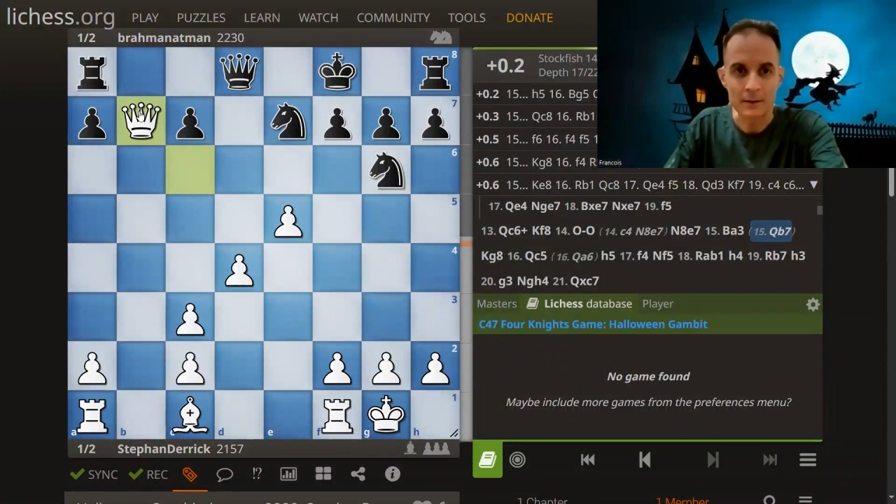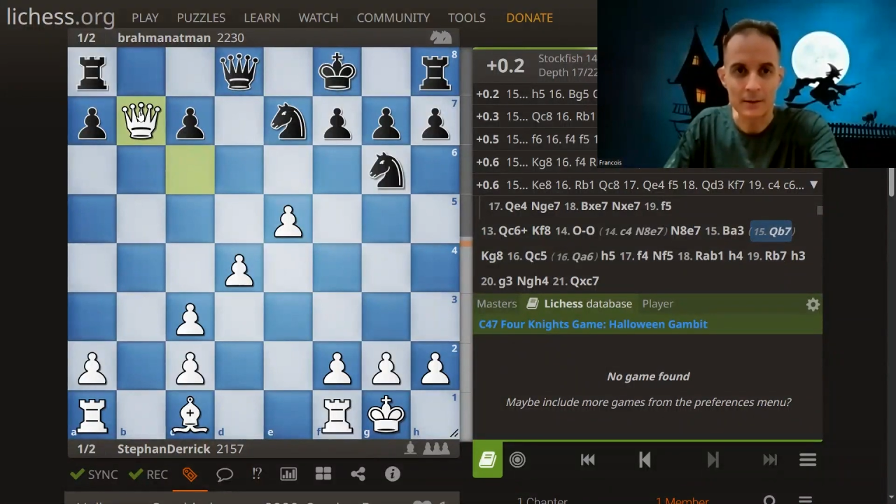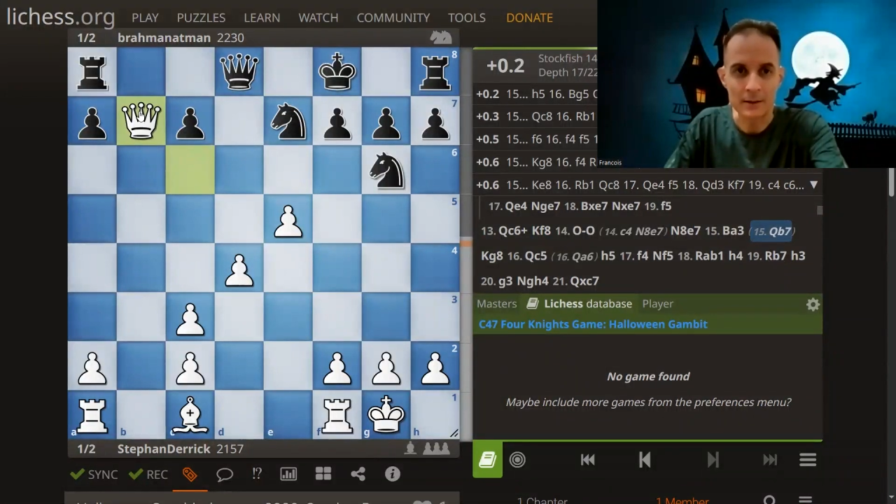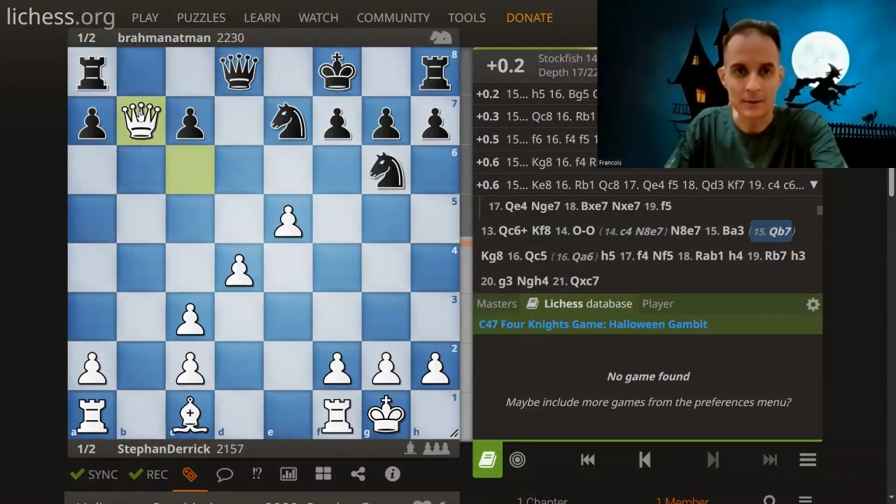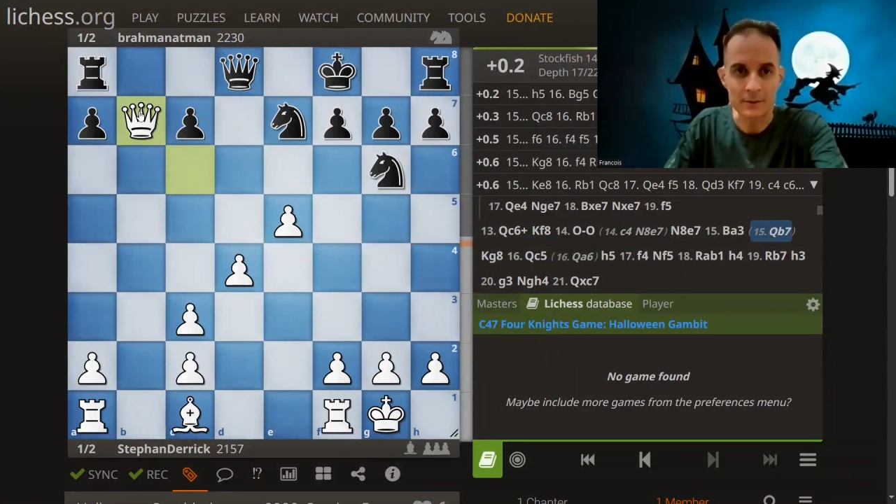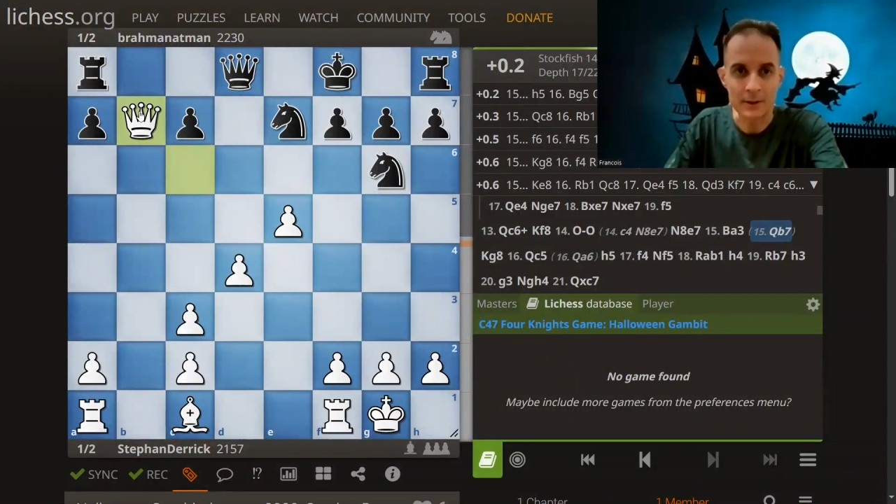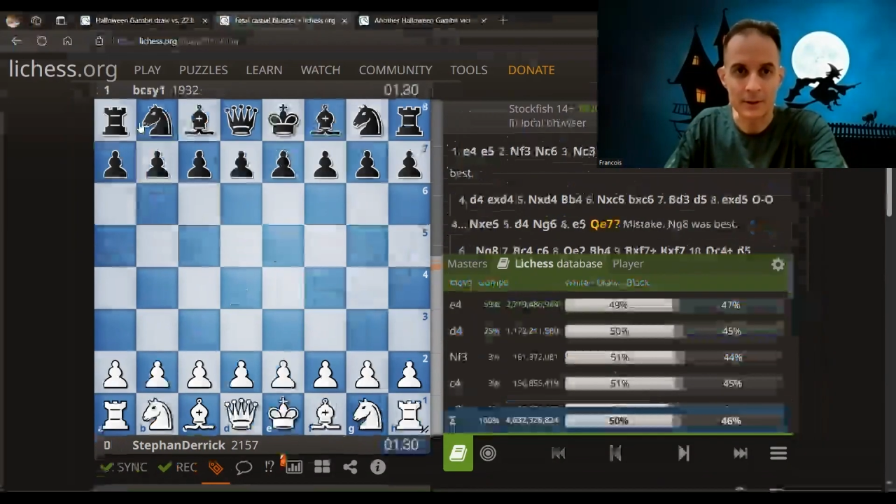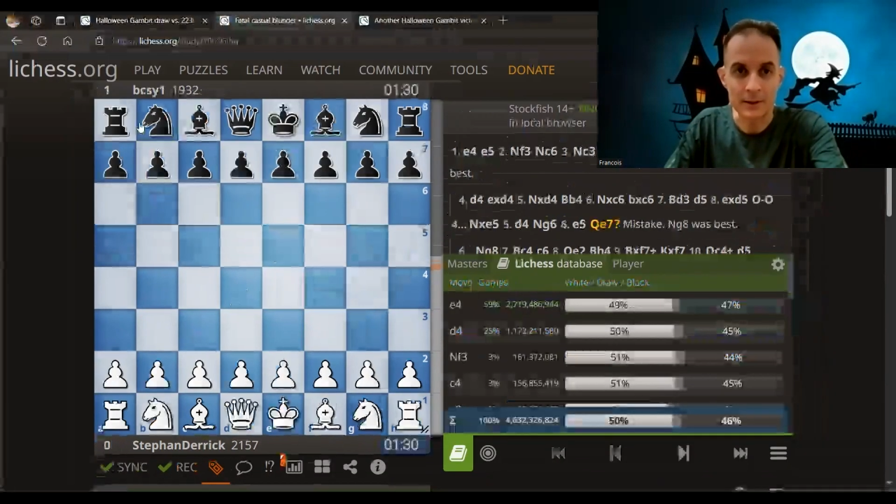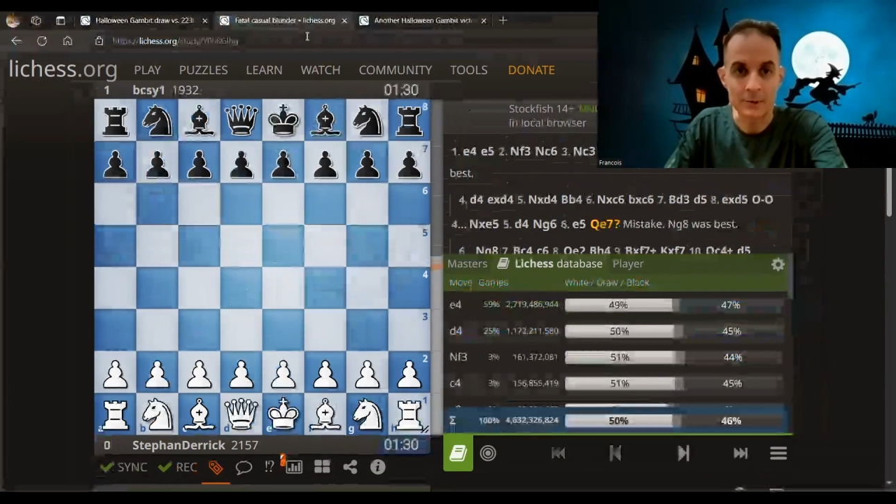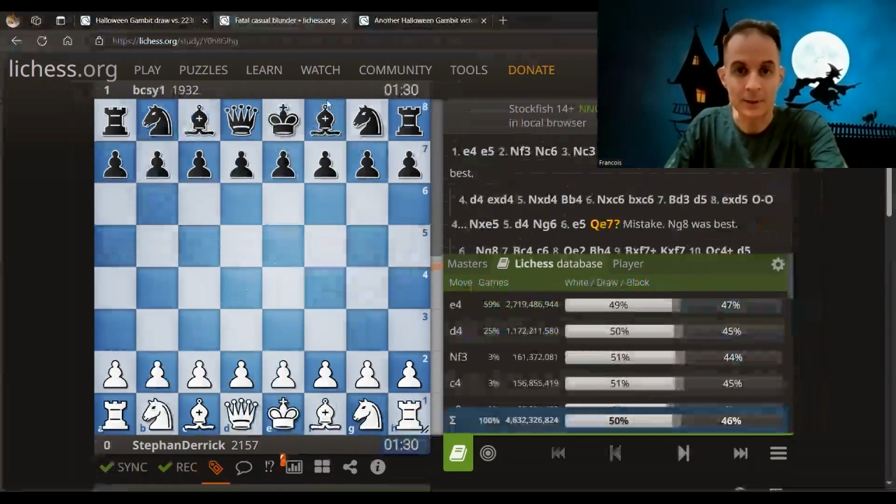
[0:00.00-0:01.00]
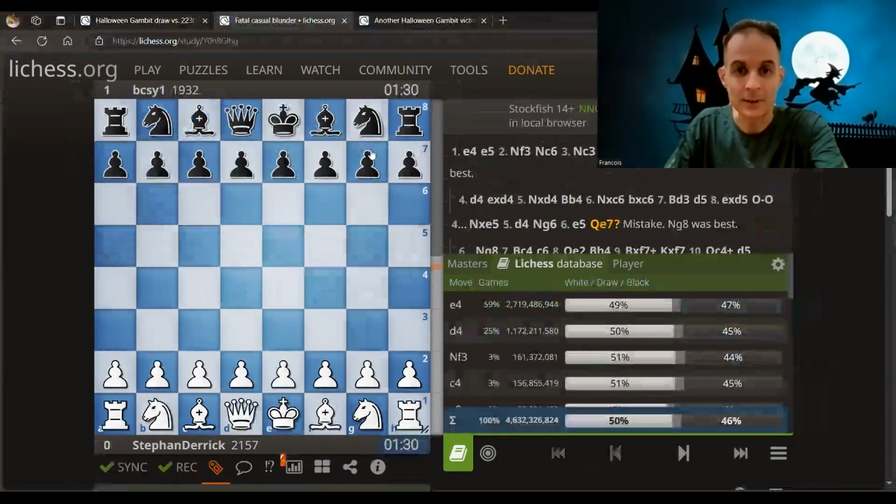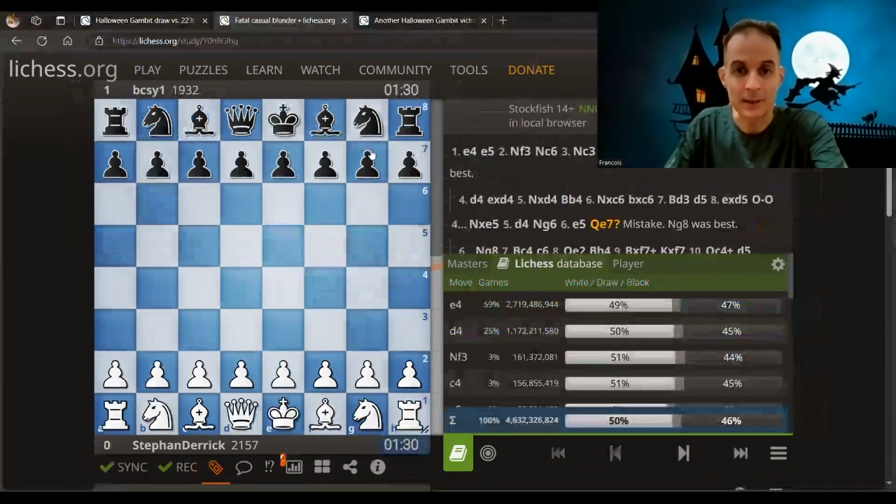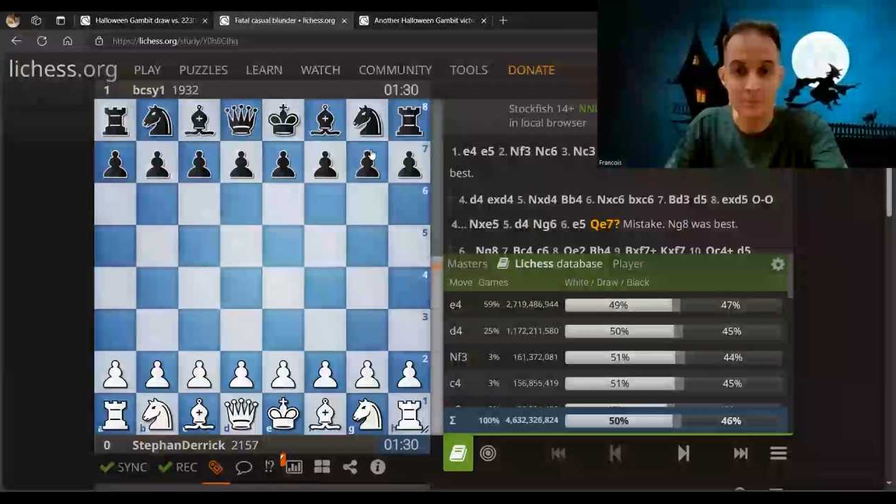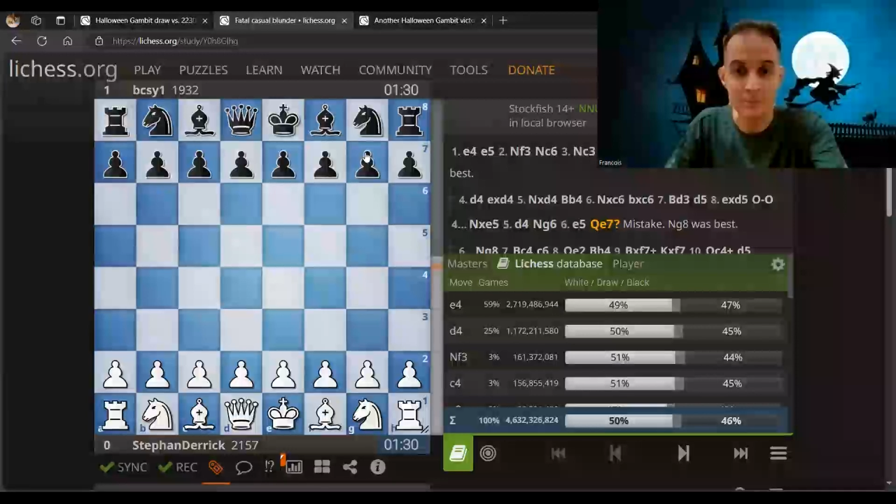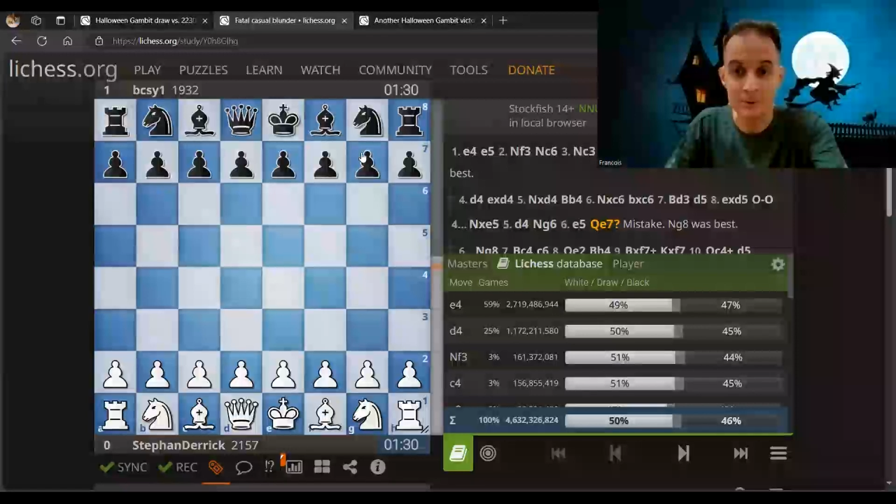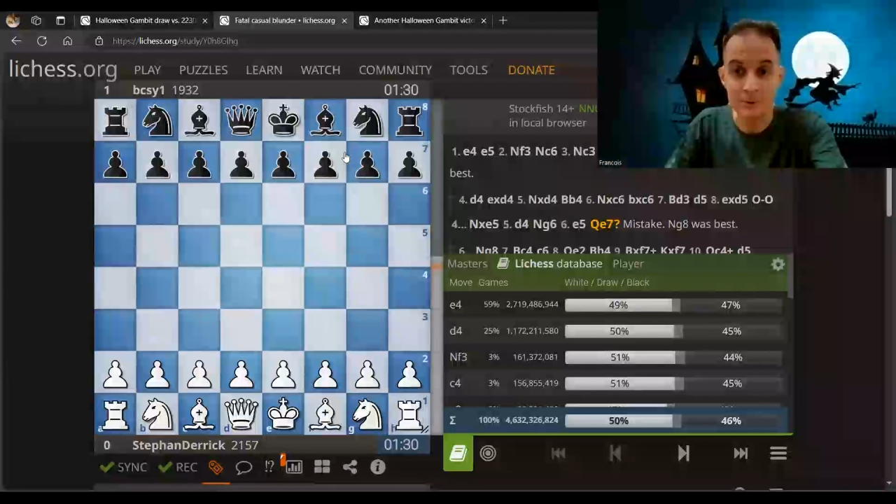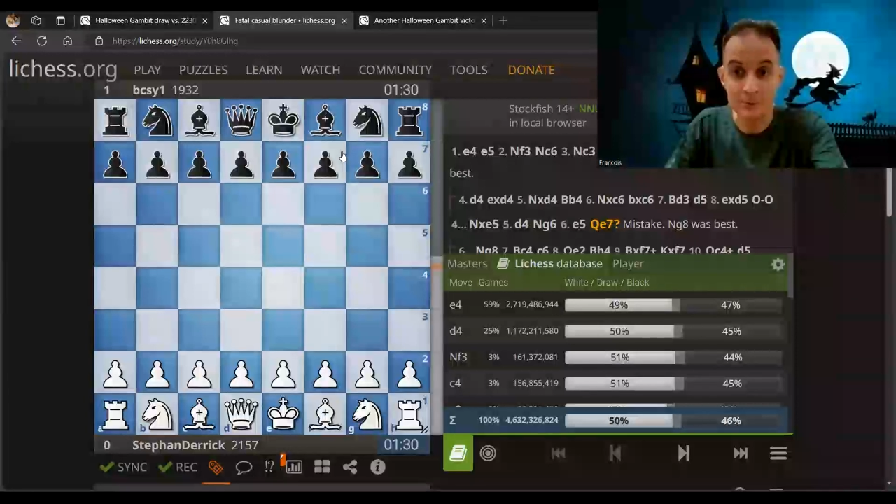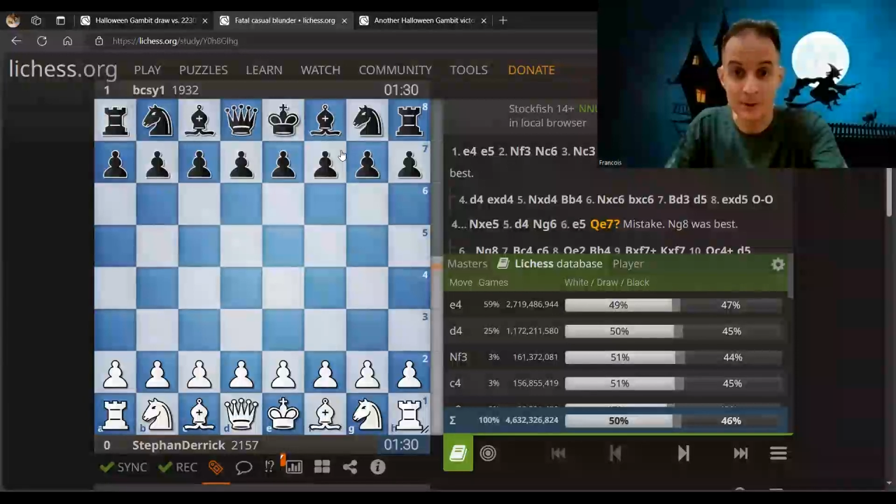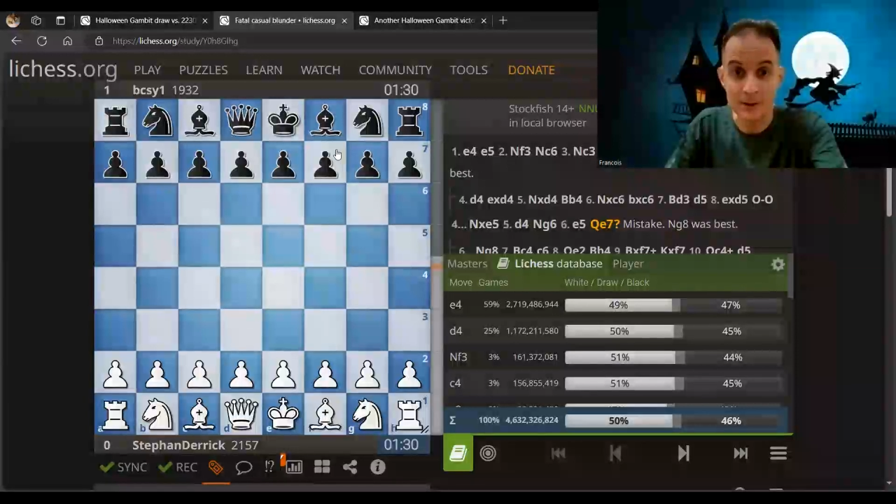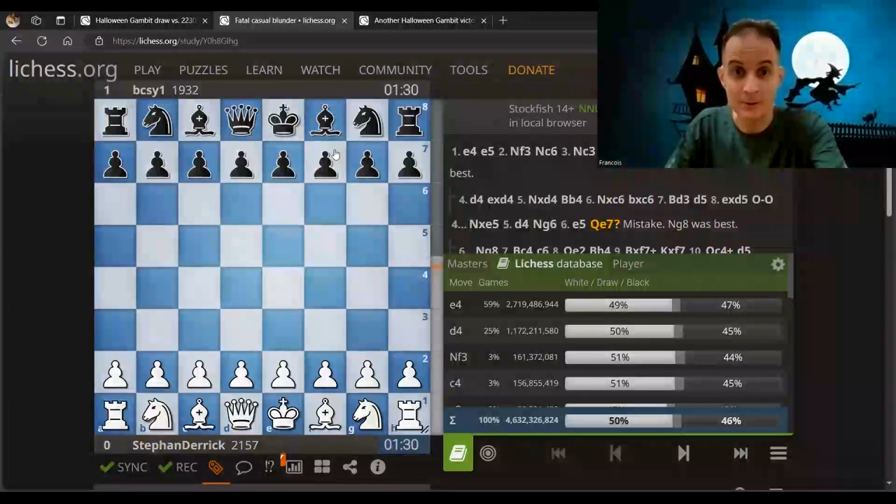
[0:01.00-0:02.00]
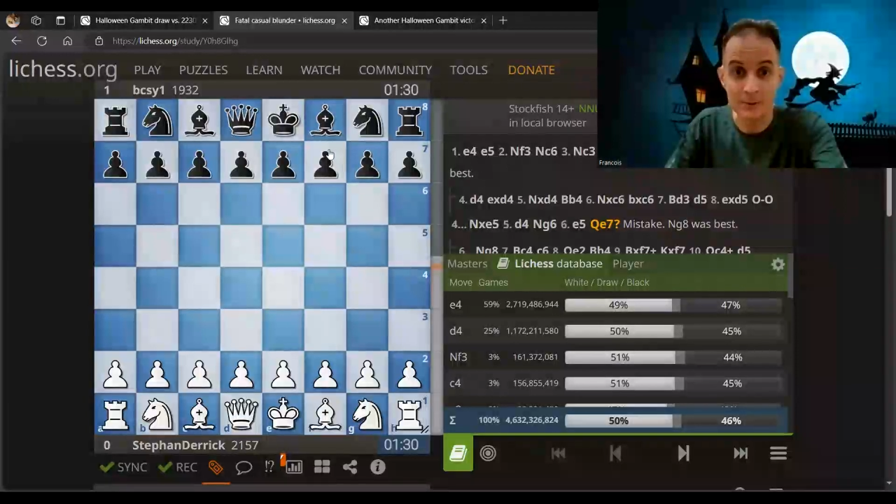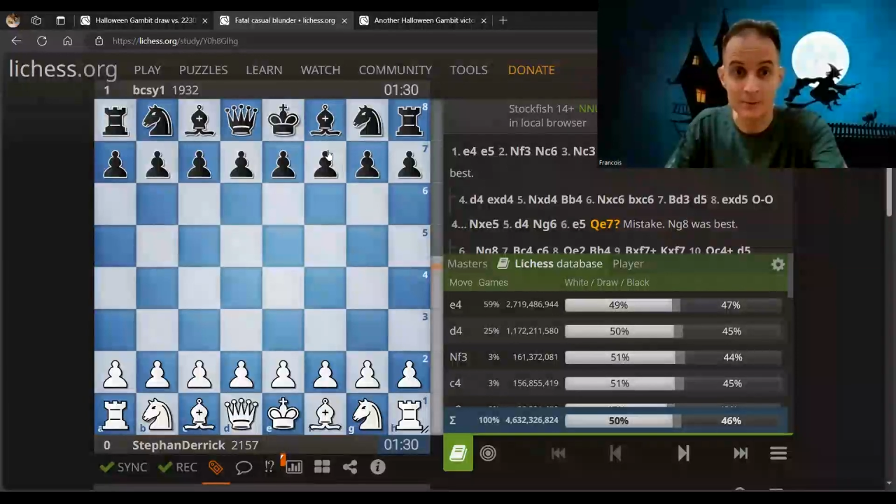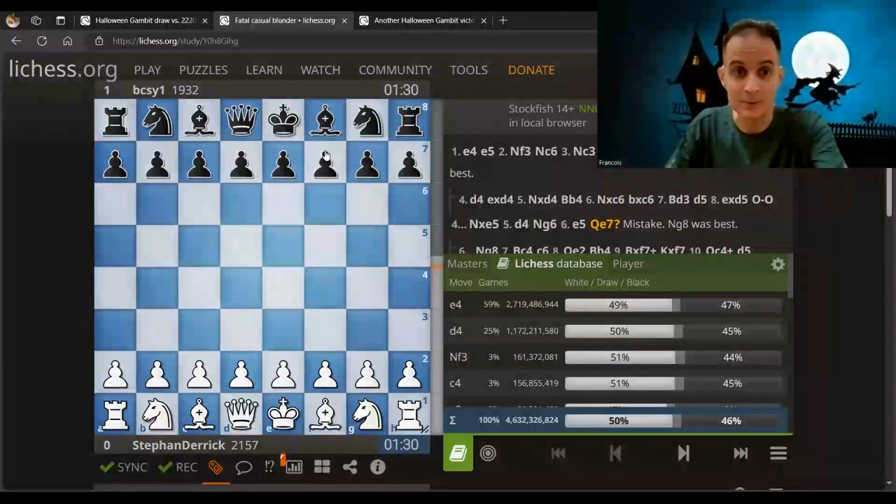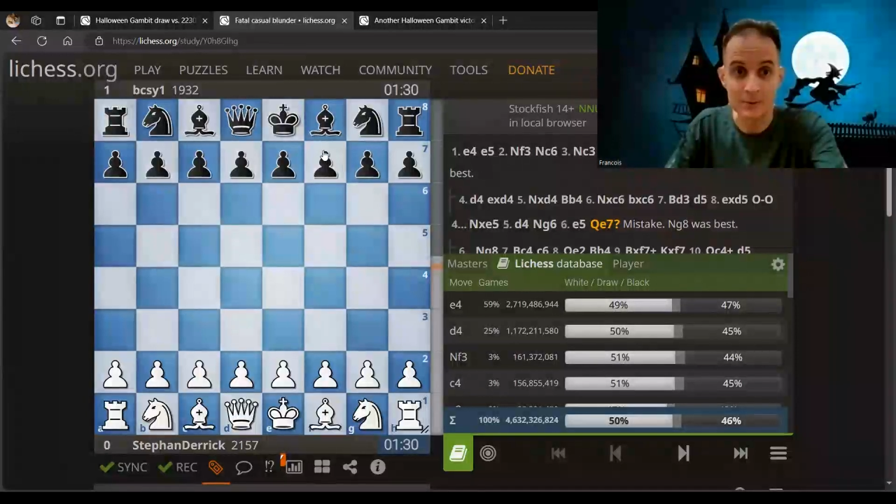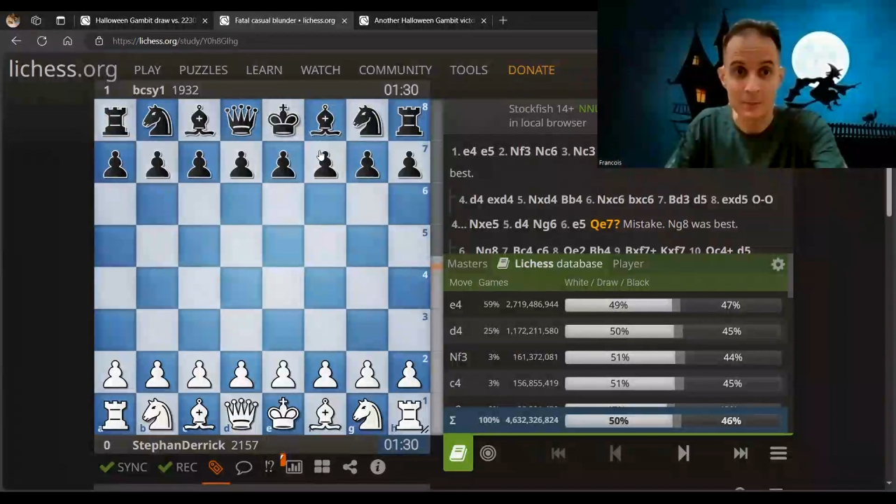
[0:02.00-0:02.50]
the Halloween Gambit failed.